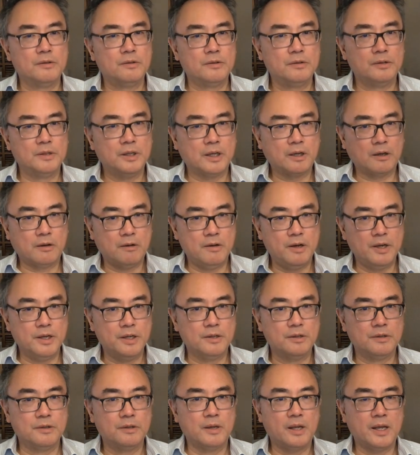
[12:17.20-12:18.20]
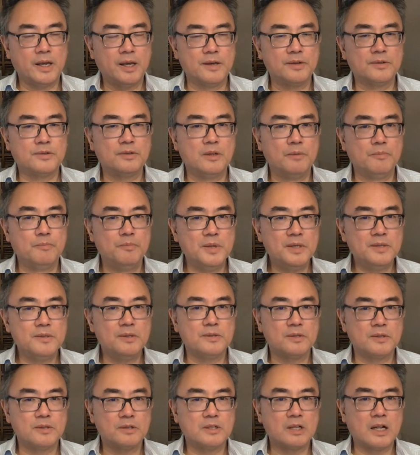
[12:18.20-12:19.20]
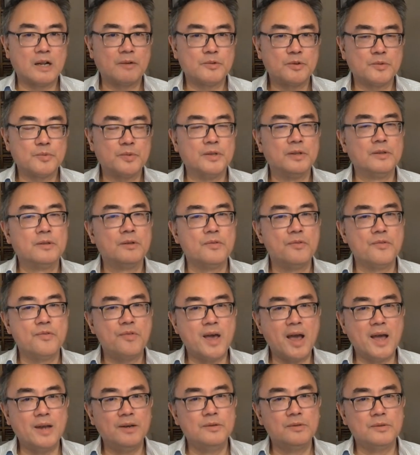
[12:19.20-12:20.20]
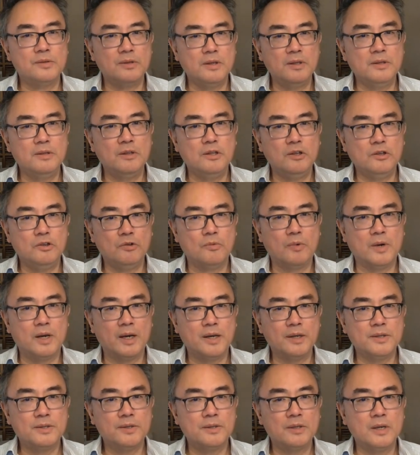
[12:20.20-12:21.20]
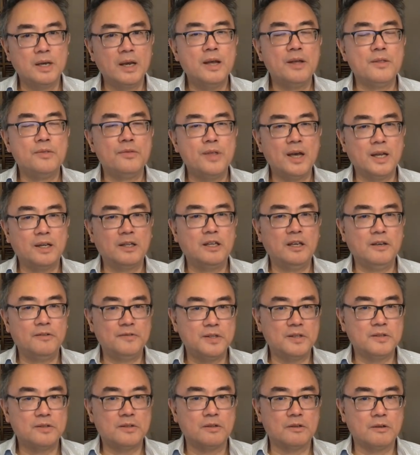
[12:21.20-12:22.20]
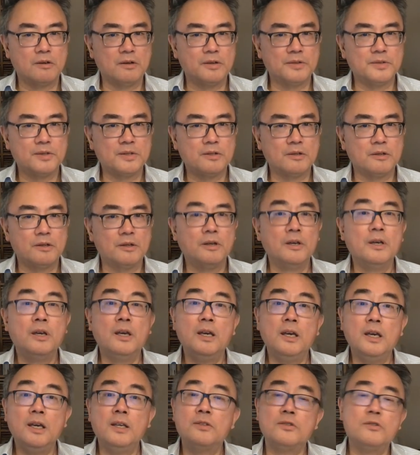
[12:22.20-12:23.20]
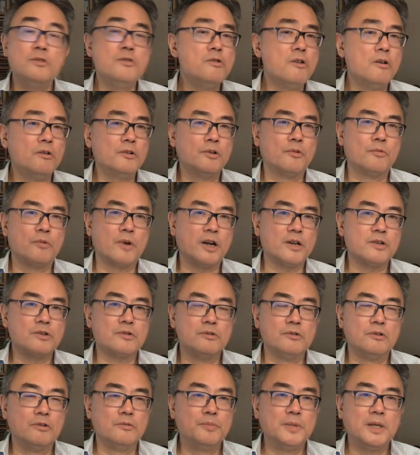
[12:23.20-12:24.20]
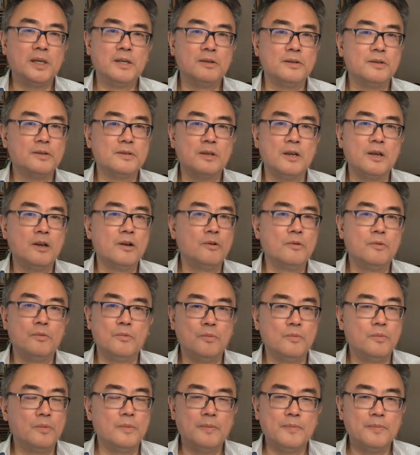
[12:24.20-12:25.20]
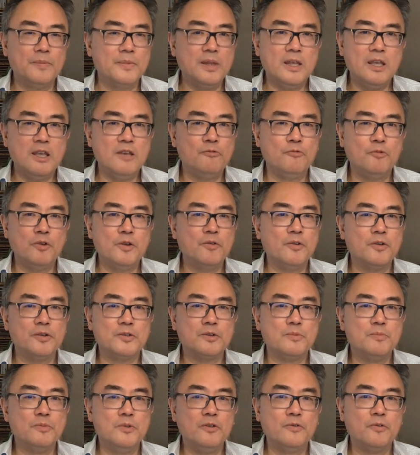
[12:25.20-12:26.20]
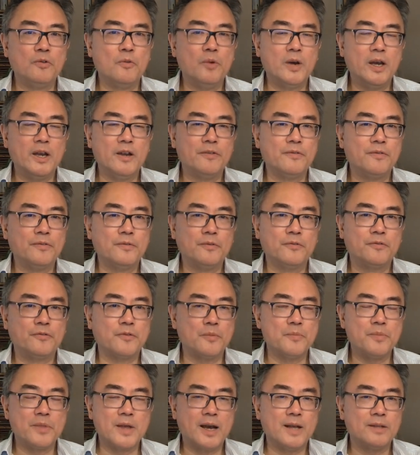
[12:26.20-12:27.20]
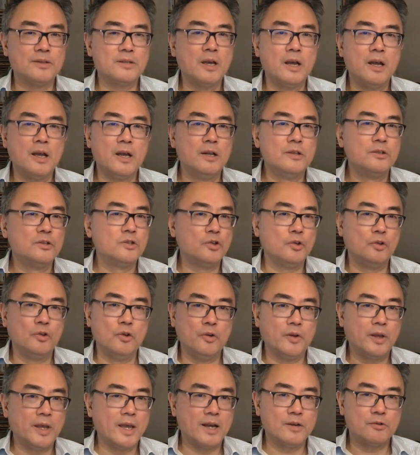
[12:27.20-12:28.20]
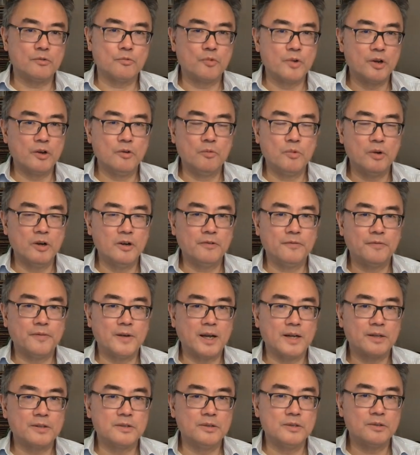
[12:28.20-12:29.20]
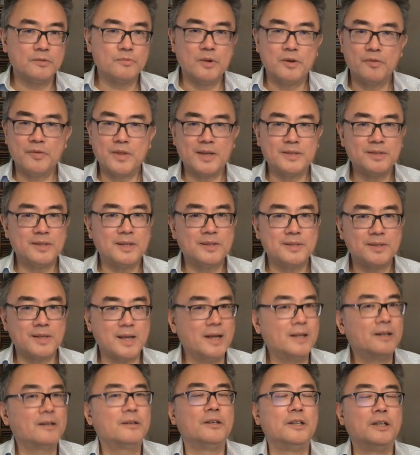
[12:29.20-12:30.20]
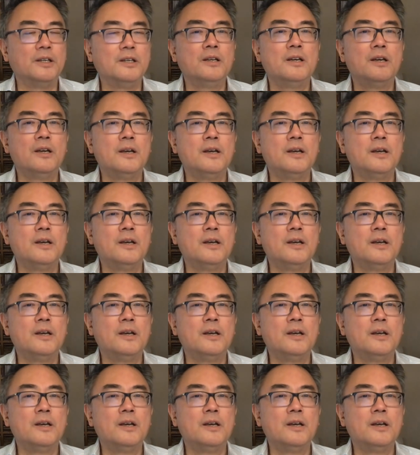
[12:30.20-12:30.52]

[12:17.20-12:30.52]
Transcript: the client has their business establishment, that is in the US, that gives us an answer. It's not irrational, because if we were to move away from that to look at real world factors, well, that's exactly